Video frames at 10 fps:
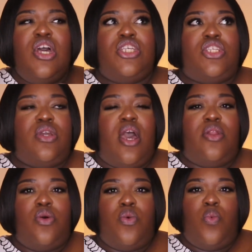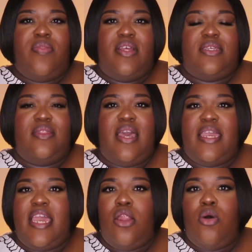So y'all know the one that's in that
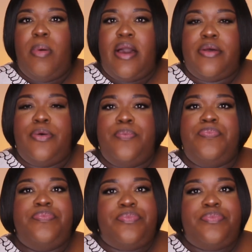yellow bottle?